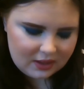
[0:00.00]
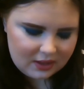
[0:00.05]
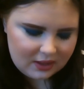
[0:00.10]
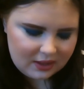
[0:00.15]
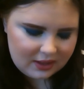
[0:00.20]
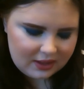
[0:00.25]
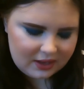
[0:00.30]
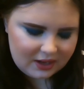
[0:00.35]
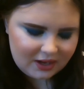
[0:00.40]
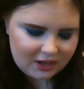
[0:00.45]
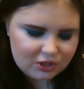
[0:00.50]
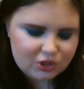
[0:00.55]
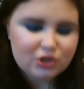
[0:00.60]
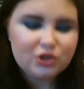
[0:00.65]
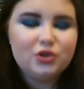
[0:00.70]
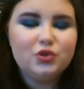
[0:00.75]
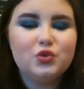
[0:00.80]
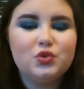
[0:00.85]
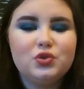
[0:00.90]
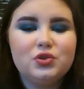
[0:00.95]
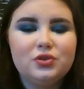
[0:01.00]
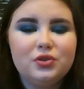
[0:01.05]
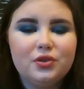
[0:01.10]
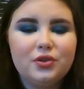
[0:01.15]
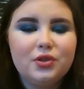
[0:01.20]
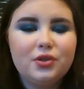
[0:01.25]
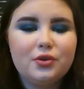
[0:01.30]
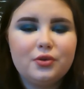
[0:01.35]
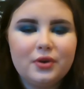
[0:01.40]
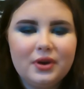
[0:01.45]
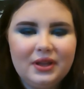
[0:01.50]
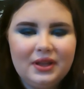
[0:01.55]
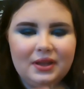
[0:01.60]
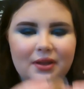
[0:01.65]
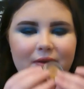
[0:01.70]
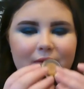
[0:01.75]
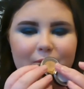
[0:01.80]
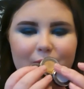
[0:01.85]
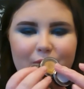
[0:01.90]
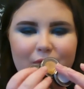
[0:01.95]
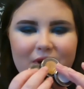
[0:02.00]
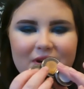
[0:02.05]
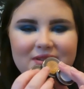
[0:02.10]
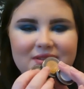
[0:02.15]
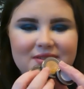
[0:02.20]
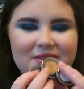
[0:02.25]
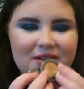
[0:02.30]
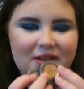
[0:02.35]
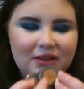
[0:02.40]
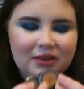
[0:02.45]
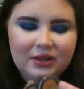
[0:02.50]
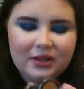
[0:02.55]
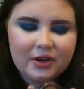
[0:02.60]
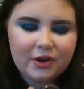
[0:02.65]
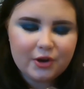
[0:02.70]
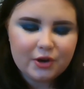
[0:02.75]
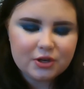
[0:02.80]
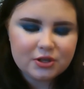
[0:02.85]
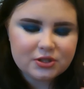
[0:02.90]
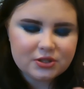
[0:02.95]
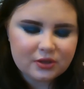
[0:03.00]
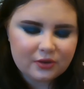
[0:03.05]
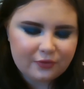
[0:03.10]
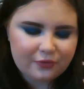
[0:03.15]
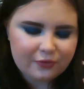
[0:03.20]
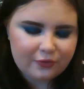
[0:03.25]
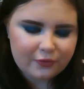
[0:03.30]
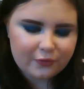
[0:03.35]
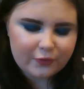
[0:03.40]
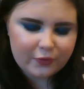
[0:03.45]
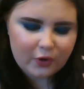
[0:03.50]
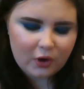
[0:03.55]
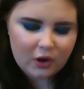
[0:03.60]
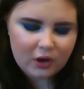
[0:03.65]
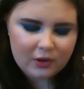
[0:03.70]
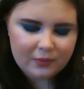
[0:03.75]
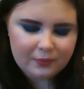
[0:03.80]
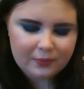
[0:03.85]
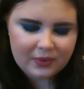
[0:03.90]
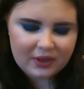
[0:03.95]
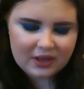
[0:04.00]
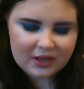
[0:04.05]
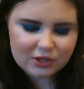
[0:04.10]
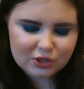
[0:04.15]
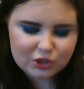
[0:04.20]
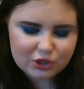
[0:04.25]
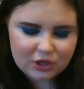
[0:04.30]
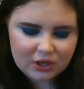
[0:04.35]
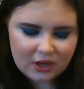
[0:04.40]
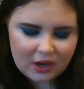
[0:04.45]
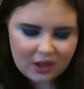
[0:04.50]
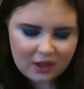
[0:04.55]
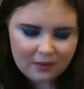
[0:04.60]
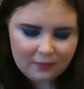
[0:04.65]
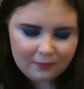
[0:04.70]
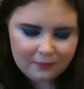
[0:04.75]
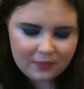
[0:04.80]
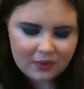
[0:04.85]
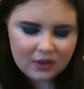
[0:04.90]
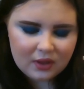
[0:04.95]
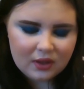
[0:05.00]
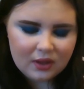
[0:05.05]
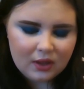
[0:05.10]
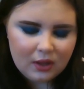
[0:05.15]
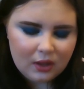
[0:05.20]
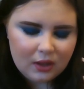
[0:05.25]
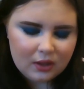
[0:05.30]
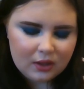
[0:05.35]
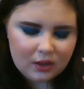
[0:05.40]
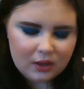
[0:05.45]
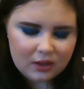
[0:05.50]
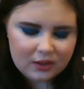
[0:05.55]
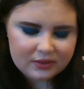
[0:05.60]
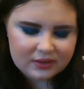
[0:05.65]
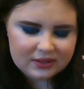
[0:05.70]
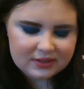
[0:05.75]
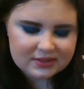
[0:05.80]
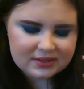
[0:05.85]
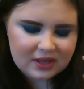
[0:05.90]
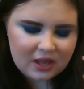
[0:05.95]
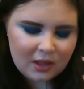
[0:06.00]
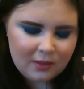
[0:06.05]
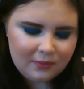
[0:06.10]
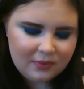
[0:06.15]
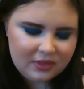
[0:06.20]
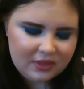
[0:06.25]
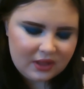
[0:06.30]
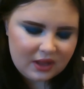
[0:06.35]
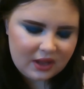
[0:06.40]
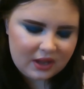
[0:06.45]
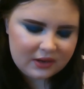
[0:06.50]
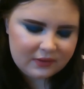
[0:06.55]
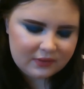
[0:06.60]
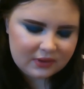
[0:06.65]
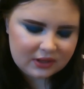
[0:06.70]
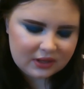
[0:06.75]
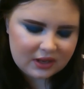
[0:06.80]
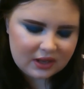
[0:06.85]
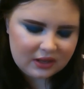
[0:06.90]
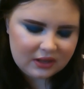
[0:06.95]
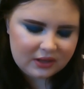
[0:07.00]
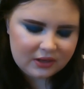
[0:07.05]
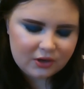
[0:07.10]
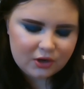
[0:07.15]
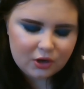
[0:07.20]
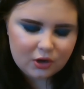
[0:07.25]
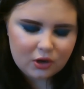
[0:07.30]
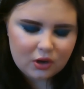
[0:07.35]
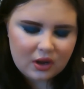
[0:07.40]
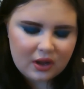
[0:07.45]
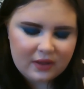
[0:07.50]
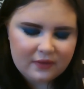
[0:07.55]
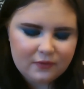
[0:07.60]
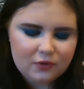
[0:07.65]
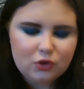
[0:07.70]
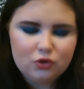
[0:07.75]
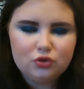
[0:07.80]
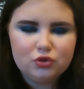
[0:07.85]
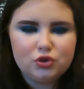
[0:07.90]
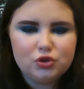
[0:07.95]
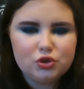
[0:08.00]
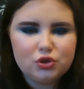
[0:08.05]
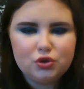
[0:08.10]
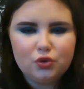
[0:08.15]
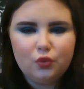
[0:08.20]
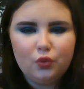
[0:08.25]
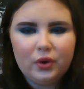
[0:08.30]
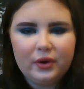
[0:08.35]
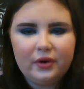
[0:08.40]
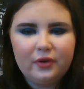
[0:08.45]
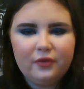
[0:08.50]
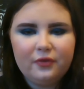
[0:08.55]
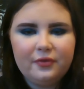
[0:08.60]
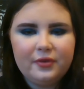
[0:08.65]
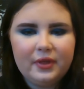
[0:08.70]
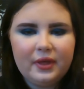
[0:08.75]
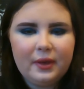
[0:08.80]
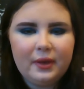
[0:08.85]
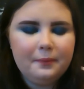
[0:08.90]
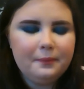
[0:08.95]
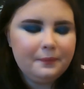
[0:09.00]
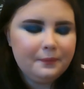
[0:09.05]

And I chose three pressed glitters from H&M. These came in the advent calendar. I've used one of them.